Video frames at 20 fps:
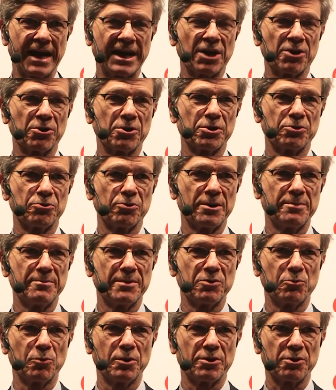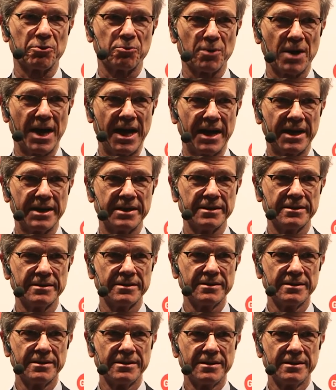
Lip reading: on our agreement with Iran,